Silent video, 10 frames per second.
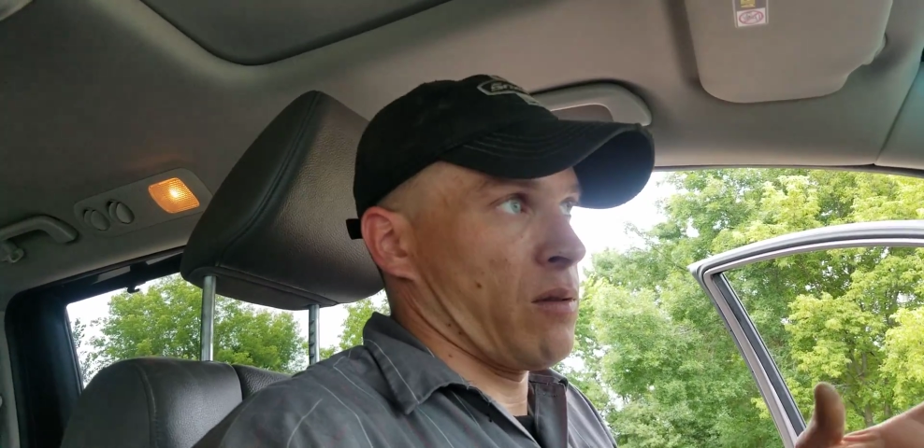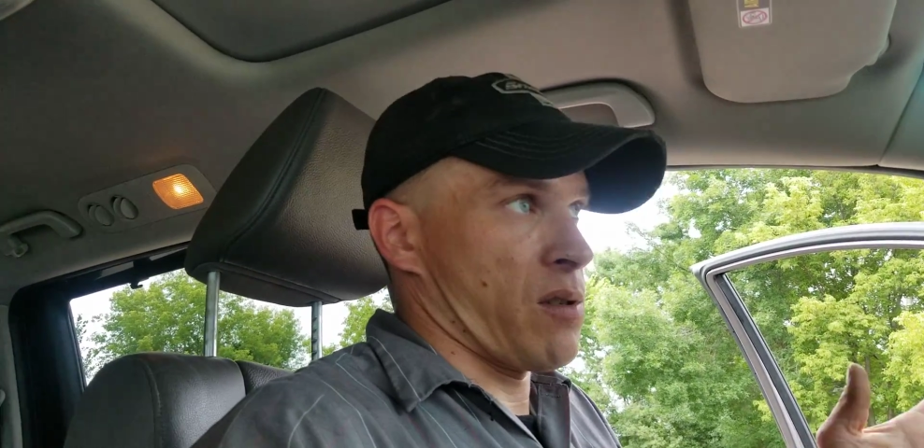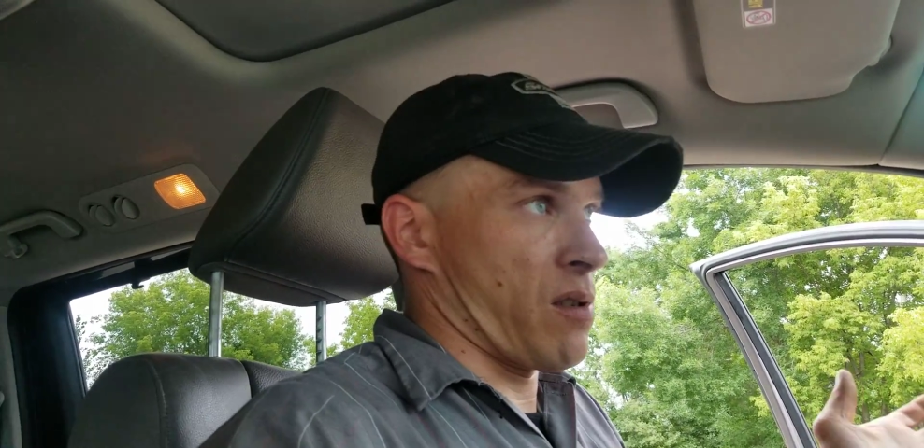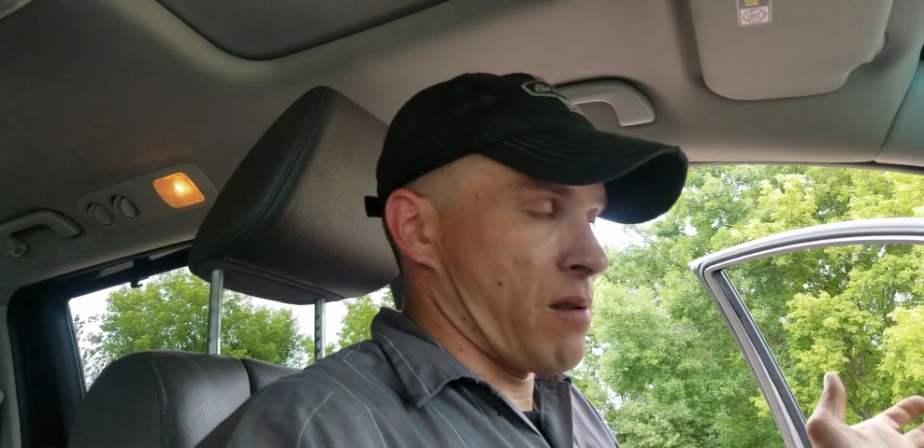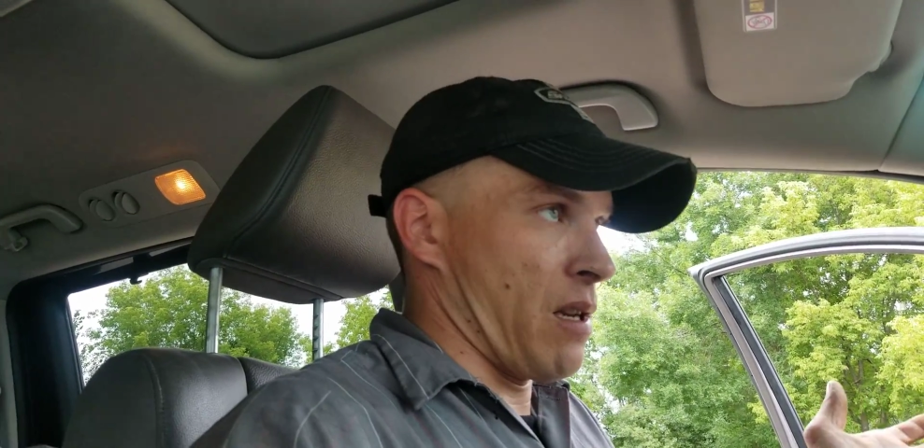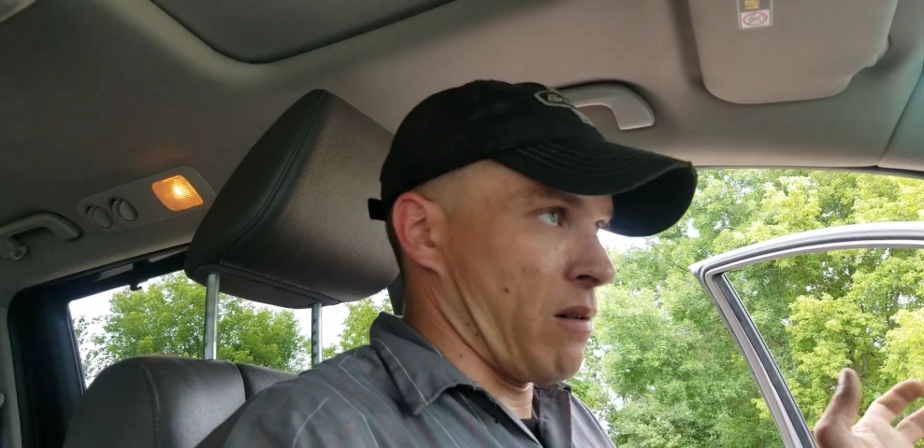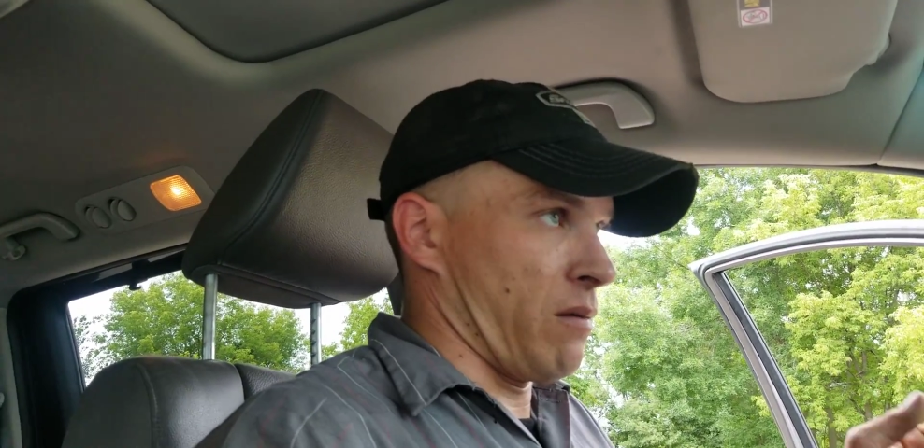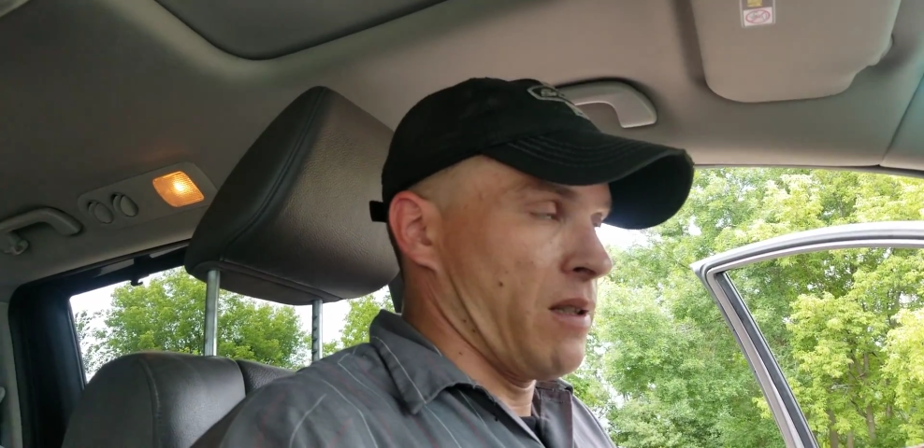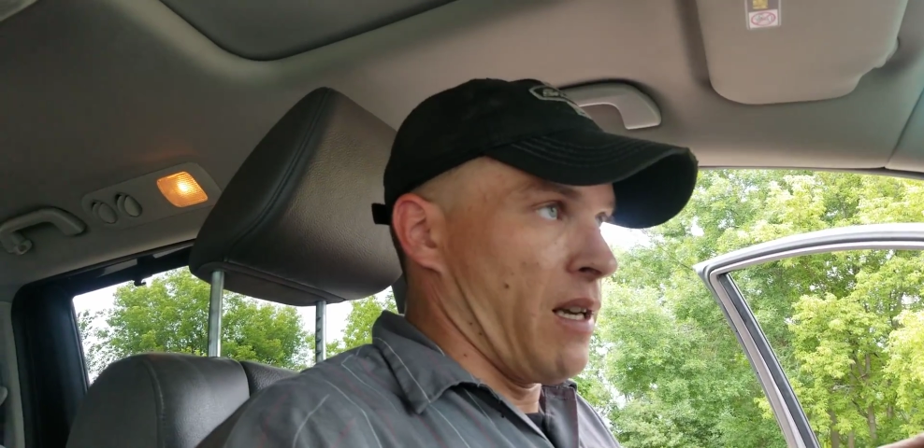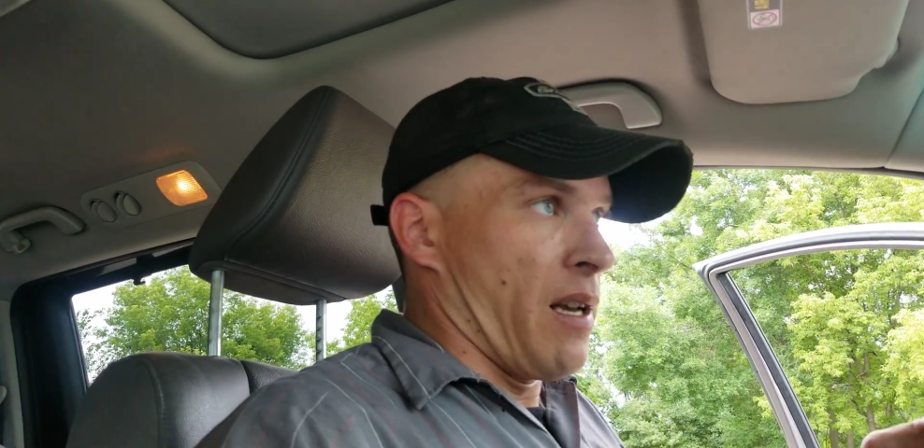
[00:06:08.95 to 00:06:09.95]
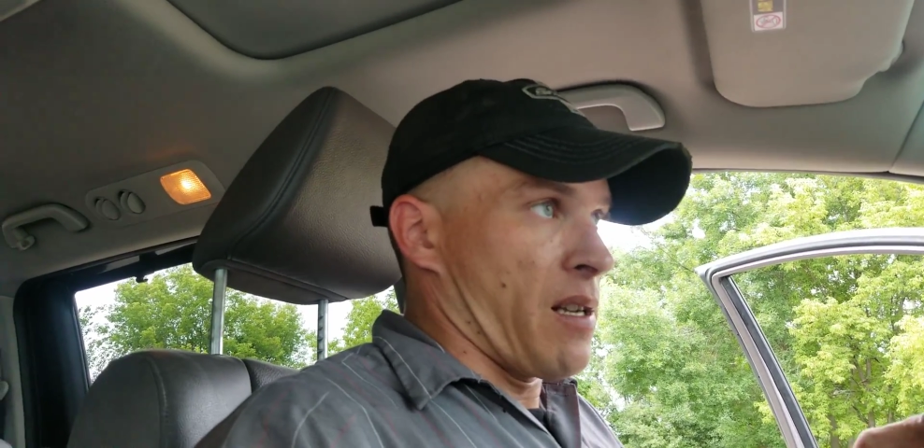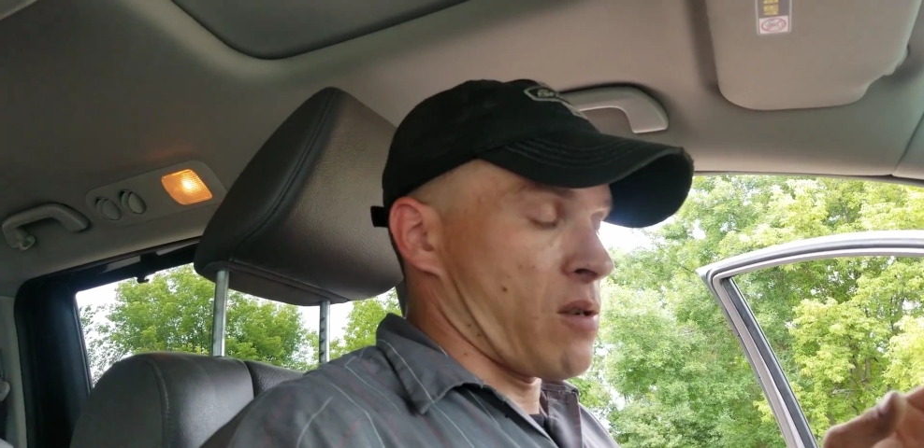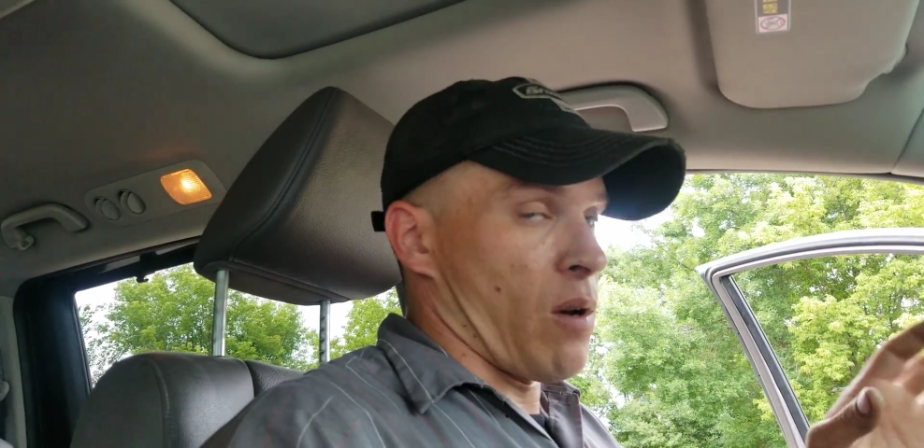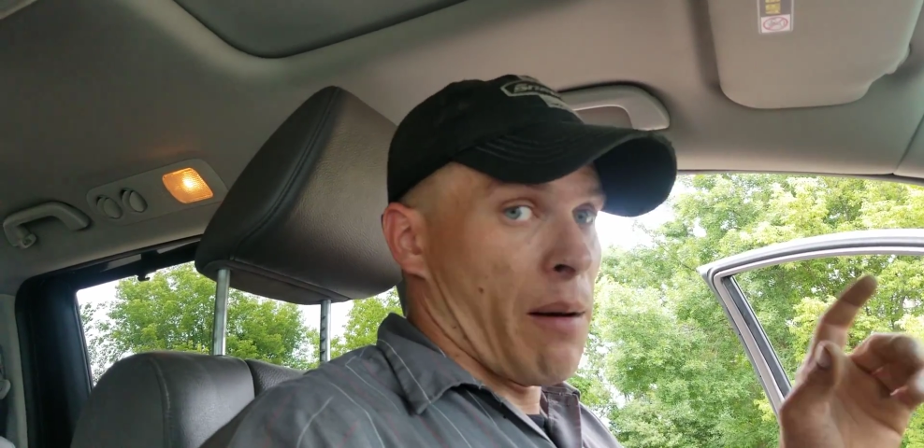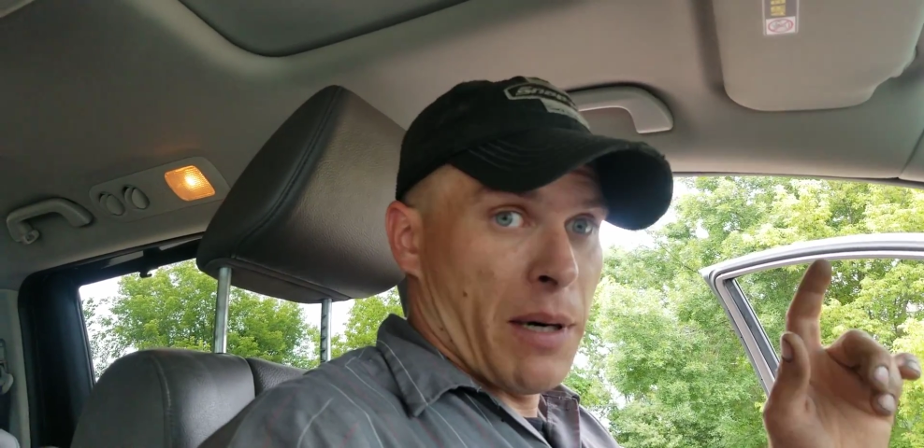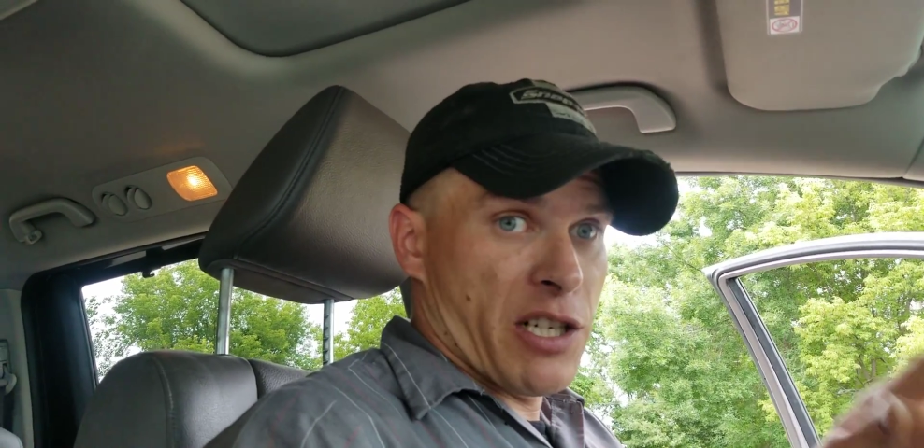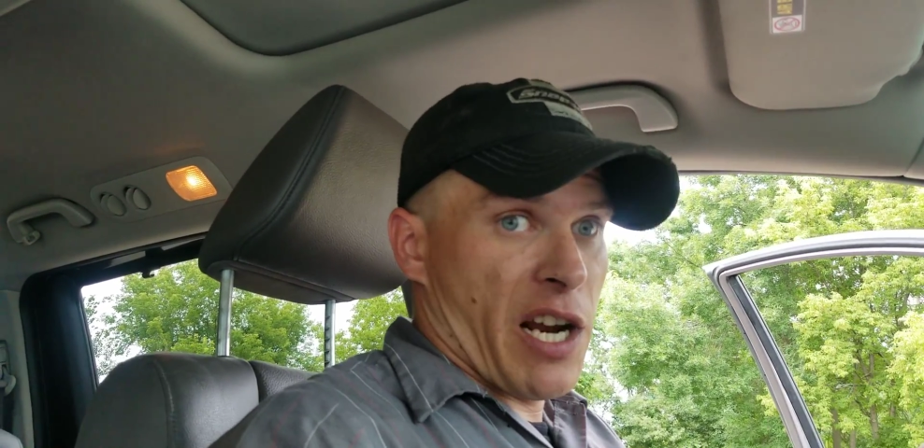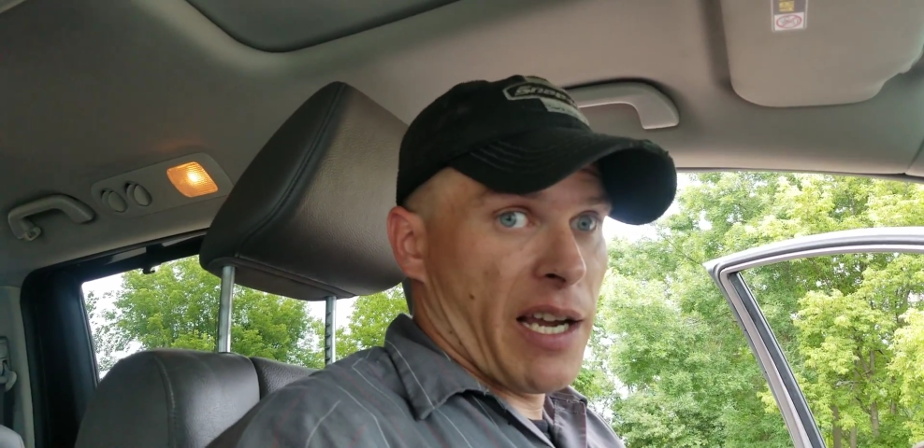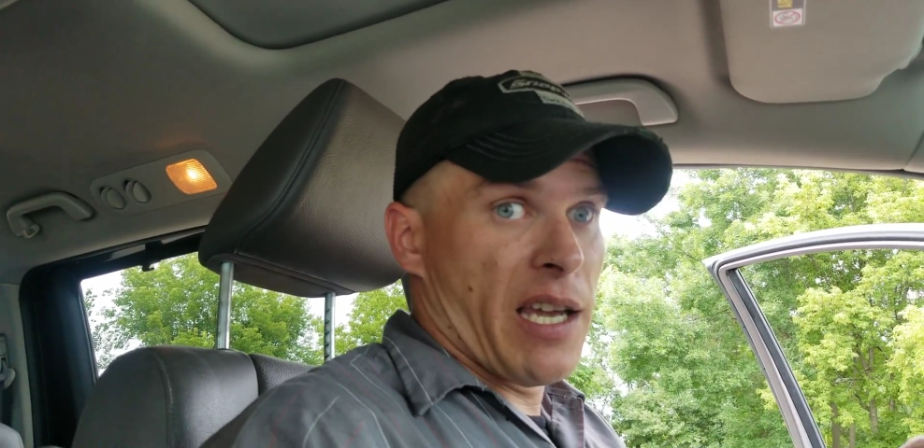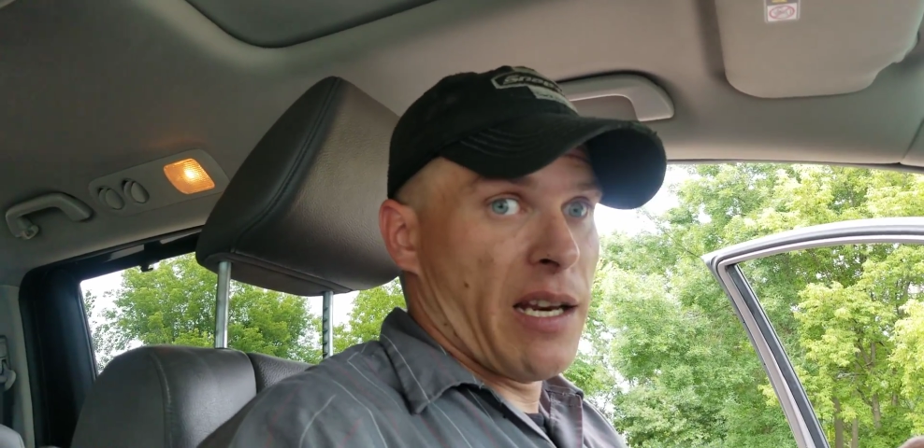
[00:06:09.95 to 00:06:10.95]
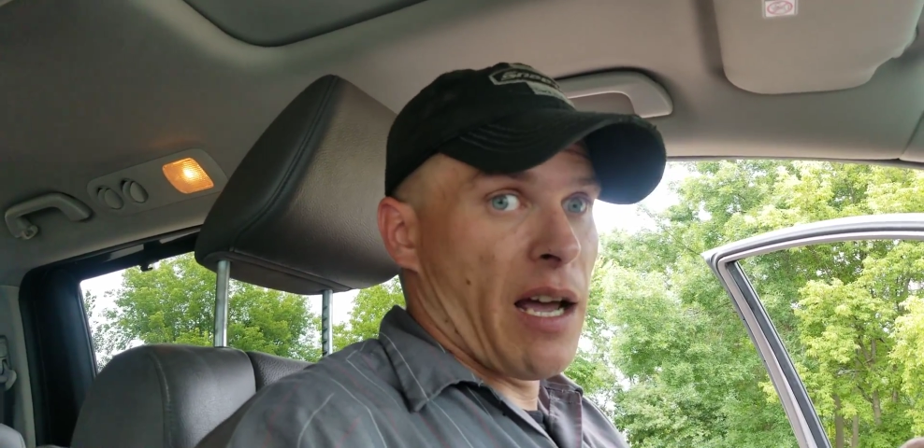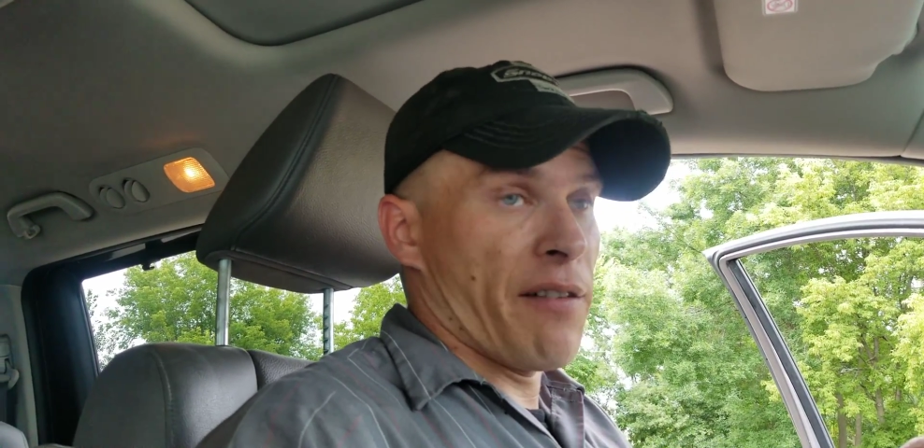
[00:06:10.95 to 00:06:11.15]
Those you know, so I'm gonna check it.